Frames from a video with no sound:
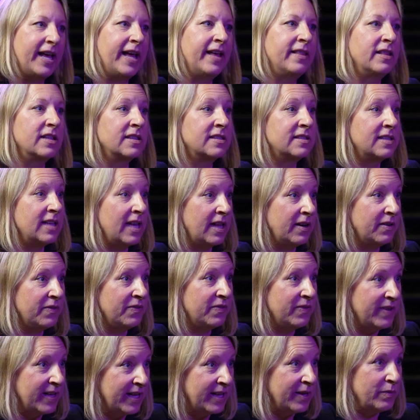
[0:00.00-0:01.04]
And the Santa
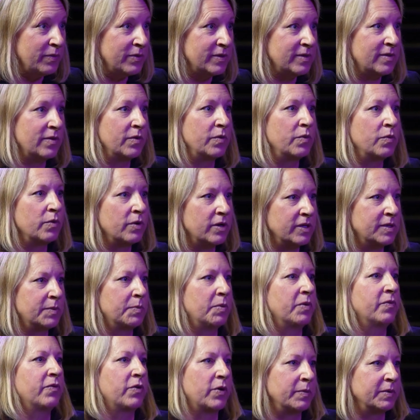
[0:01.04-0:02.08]
Fe was the worst
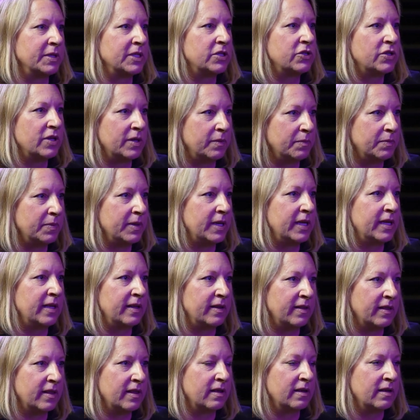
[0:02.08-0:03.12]
performing ship
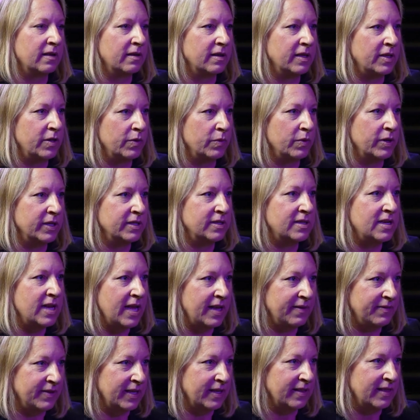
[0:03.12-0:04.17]
in the US
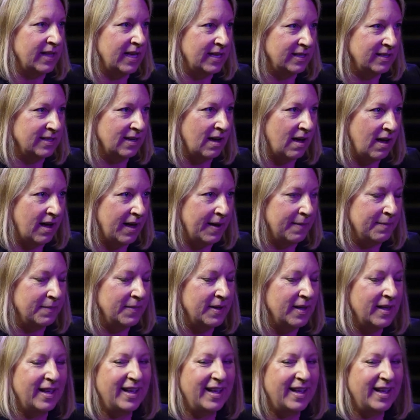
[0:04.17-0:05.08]
Navy at that time.